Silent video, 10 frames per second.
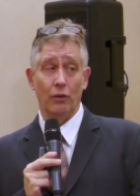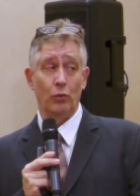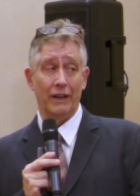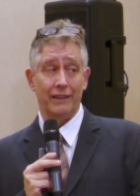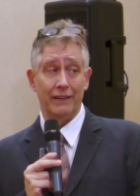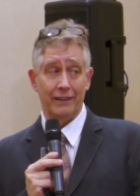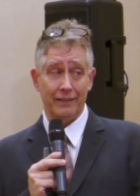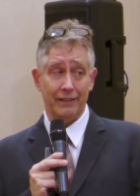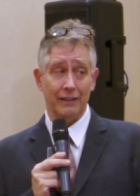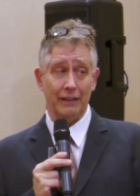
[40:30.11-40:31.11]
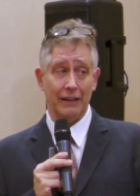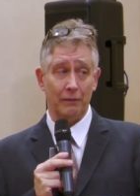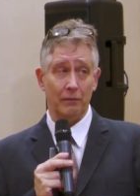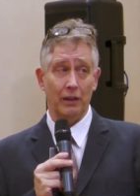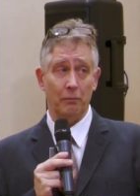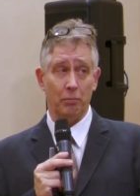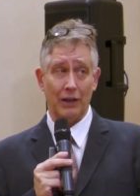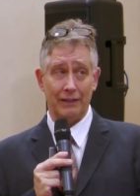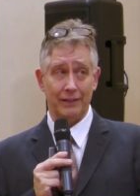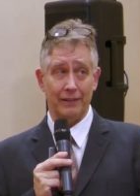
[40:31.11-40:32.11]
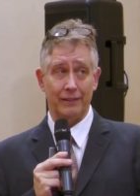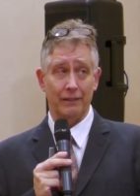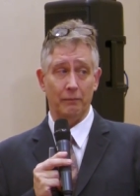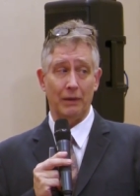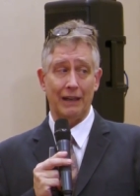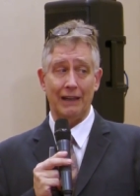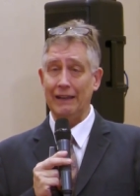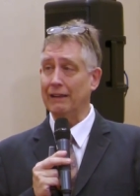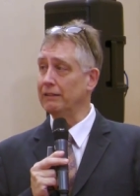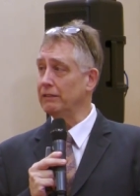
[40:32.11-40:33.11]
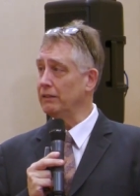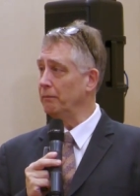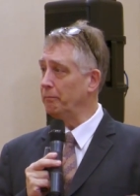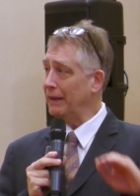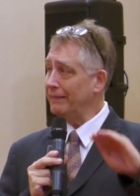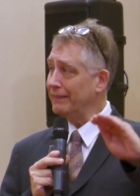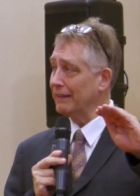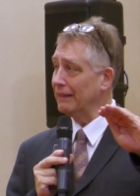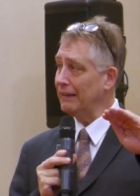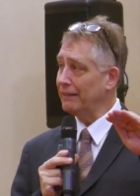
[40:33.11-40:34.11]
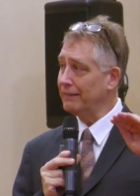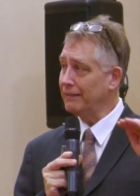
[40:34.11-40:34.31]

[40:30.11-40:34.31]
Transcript: with this signaling process by basically